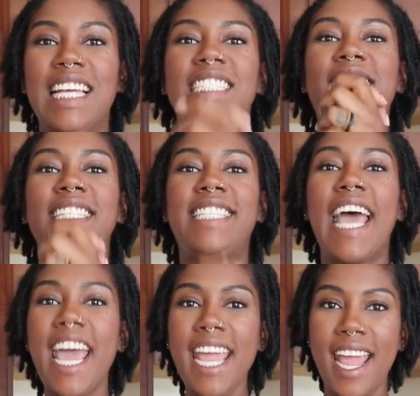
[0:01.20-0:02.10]

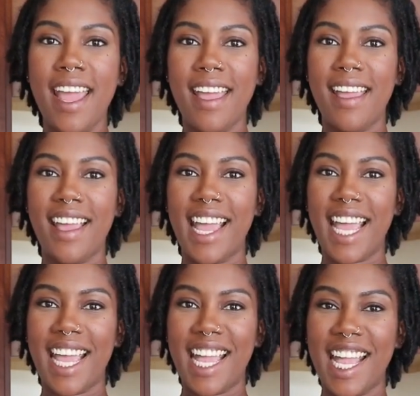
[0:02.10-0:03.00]
Today
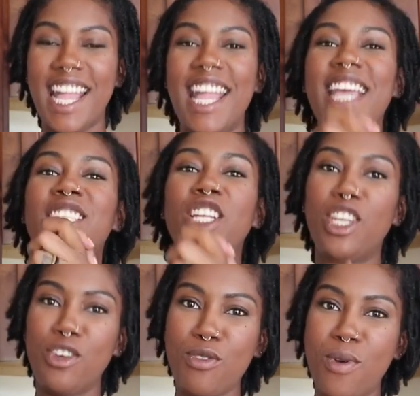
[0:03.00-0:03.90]
is a
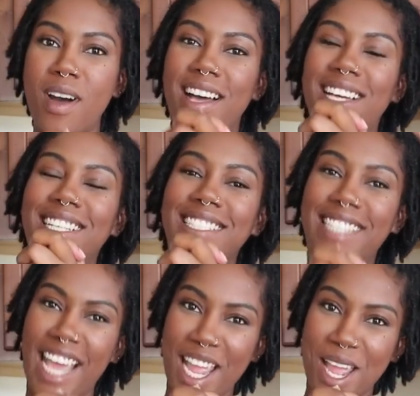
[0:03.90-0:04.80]
new
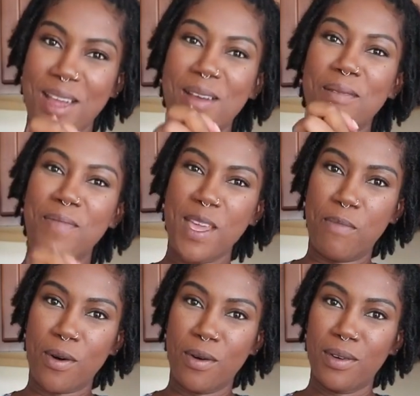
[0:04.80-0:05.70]
day,
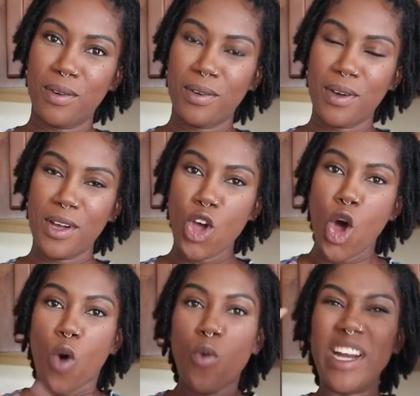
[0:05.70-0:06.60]
people.
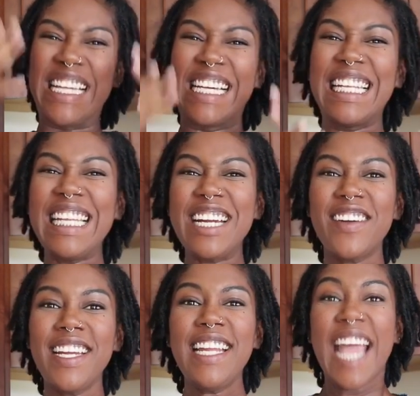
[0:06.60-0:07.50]
We're
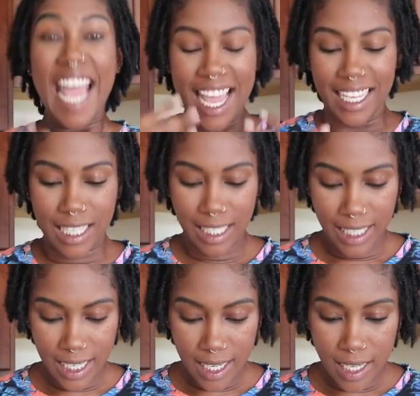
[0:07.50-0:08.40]
clearing and
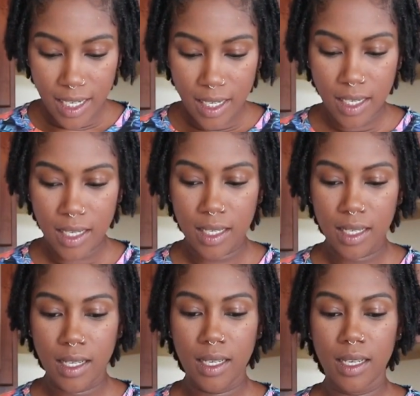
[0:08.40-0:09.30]
cleaning
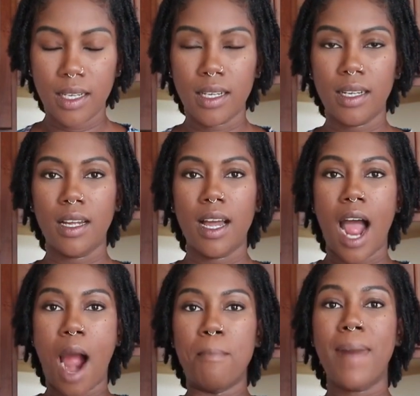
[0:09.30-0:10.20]

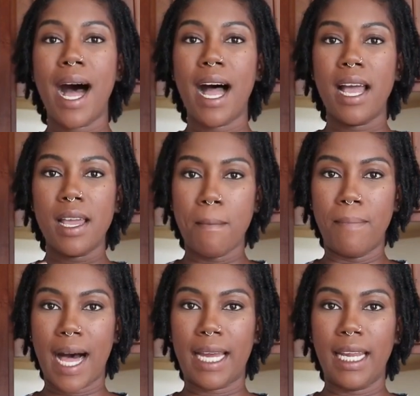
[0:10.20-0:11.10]
our mind,
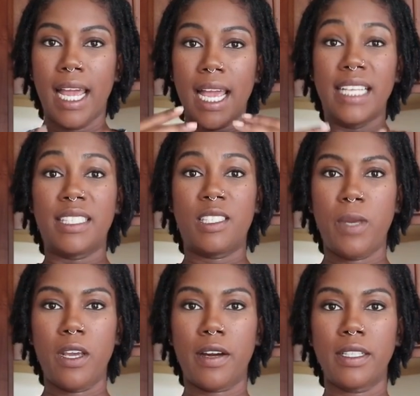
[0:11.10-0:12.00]
body, and
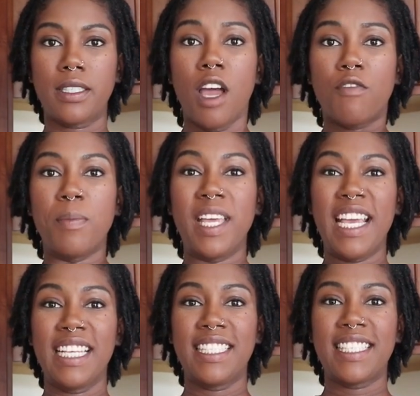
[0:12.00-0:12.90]
spirits from the
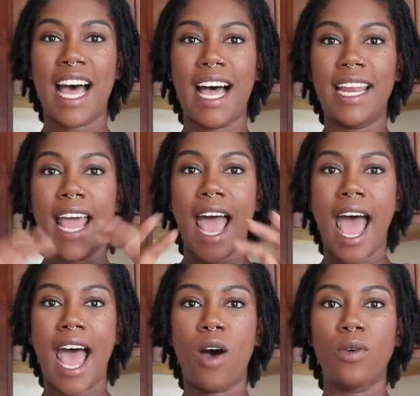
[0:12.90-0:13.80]
inside
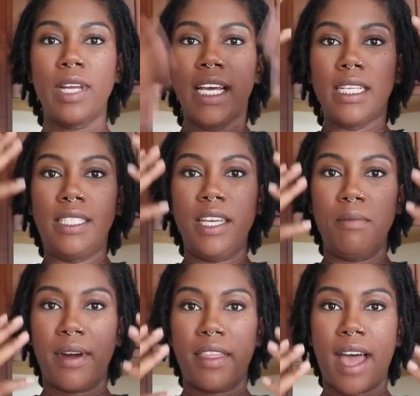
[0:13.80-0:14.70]
out. Deep
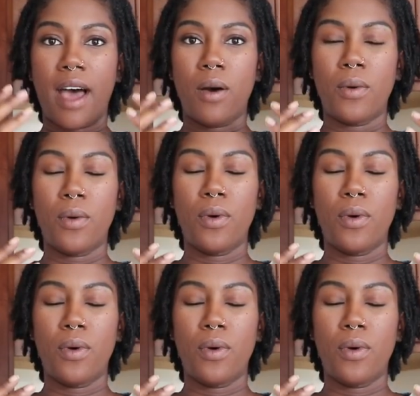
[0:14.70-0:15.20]
breath out.